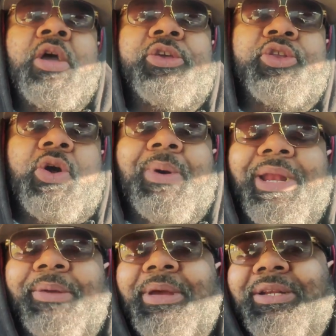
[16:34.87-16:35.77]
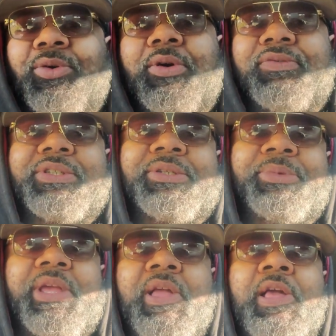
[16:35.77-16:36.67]
You know why they made the offer to
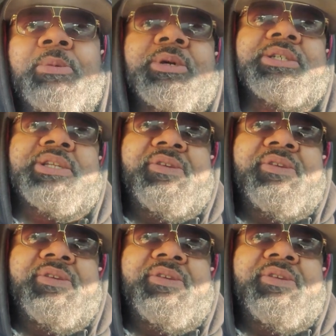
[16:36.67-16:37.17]
me? Because